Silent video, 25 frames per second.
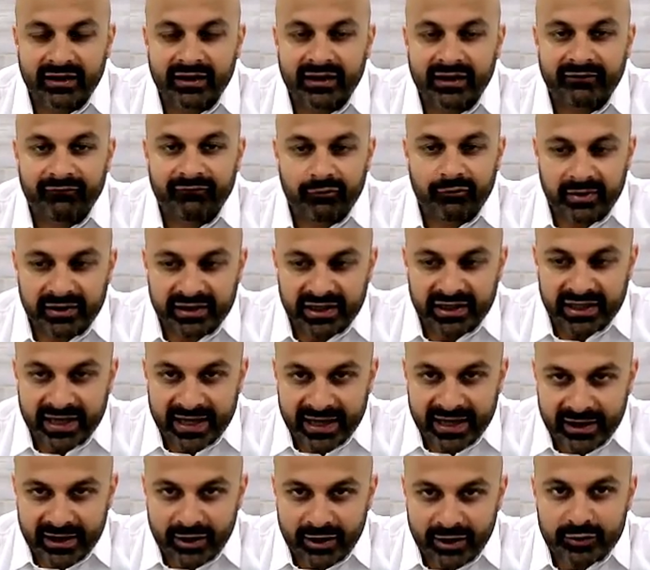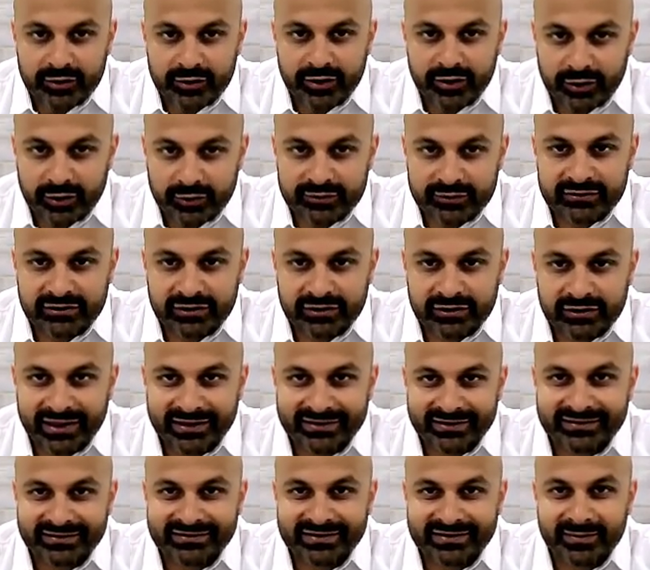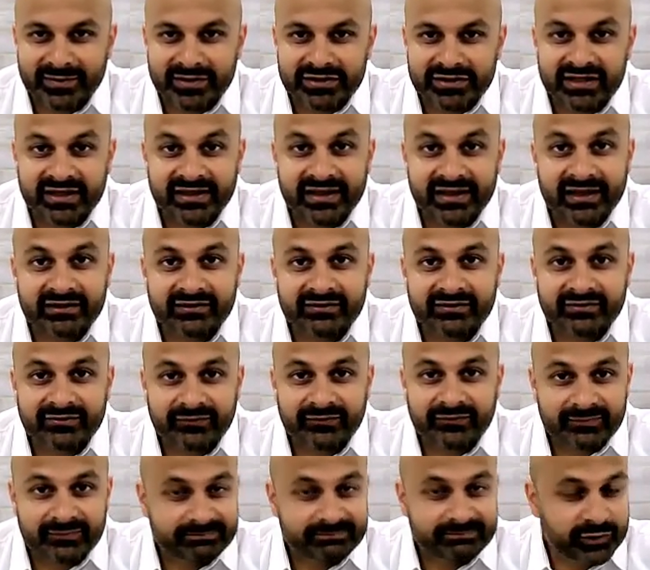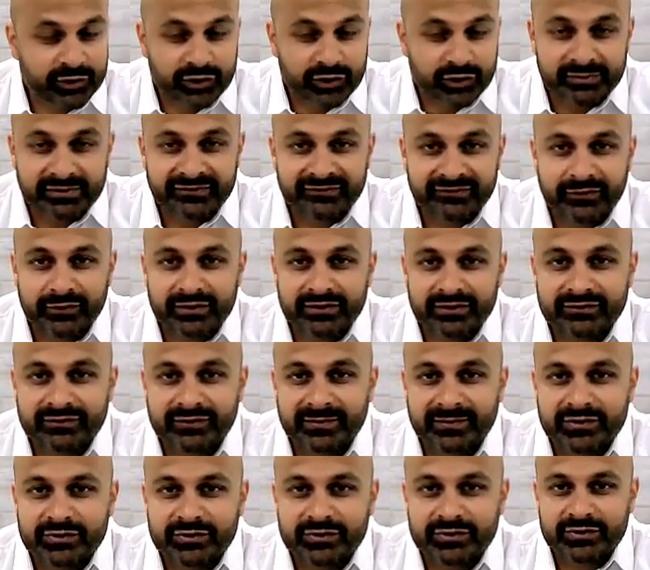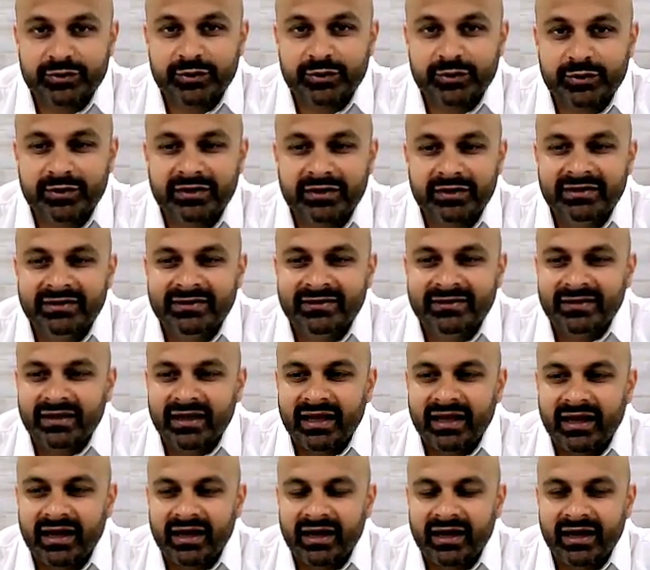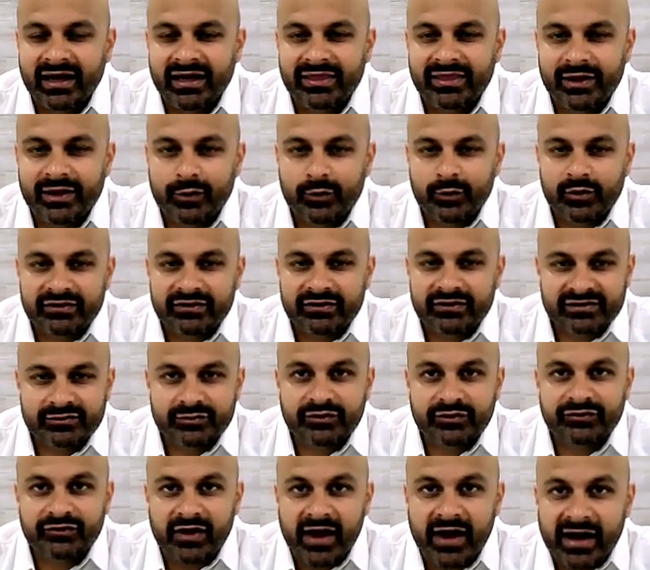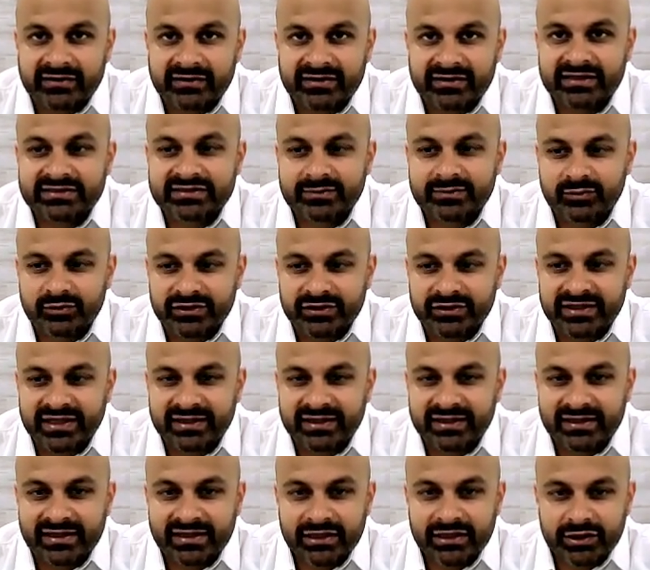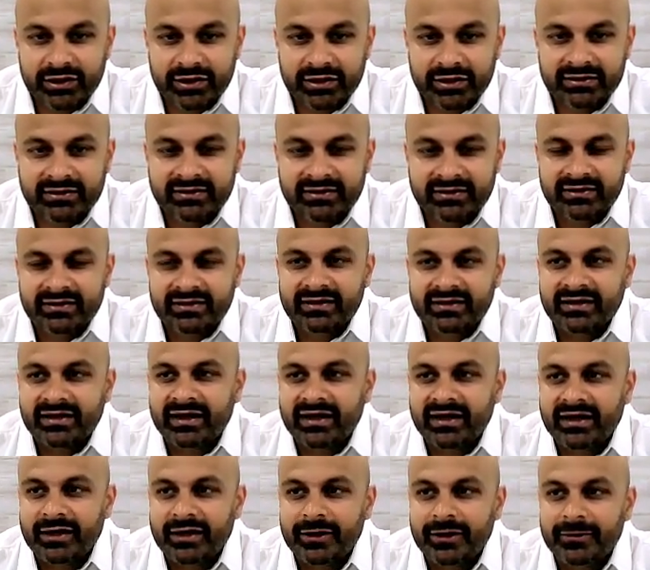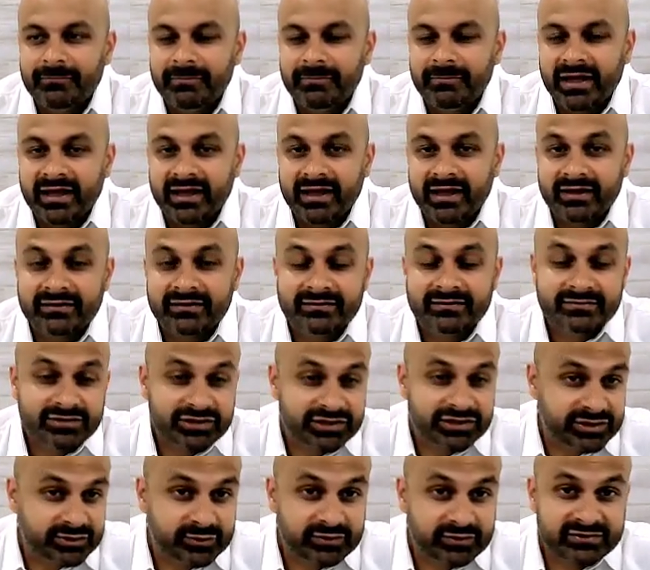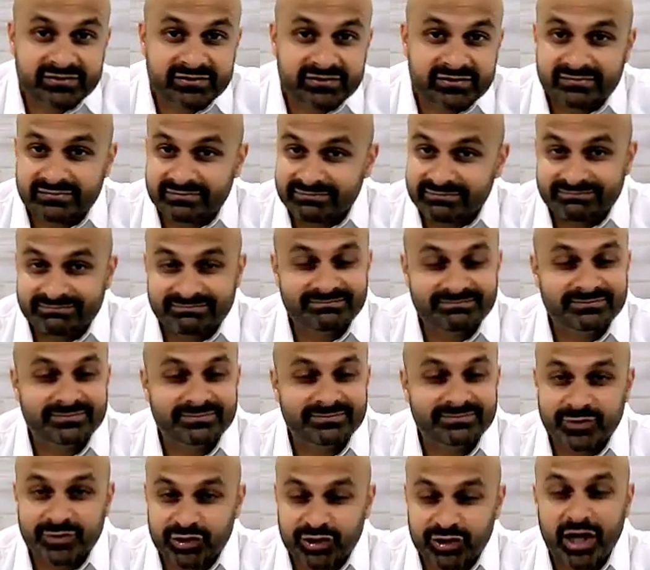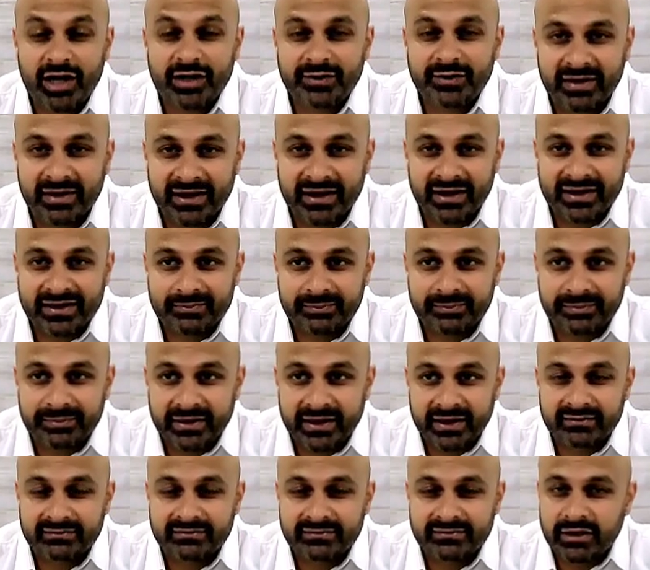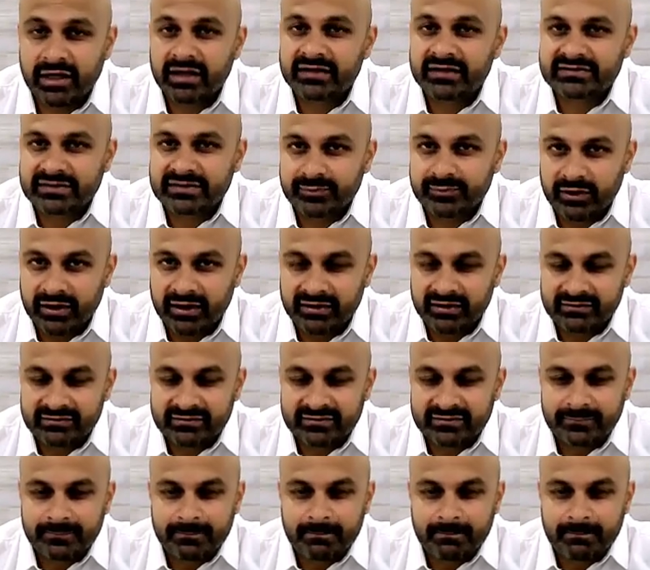Everybody now knows, looking at this image, that that's couldn't be furthest from the truth. Uh, and there was this refractile debris that lingered. Um, and she was shocked by it, but not surprised.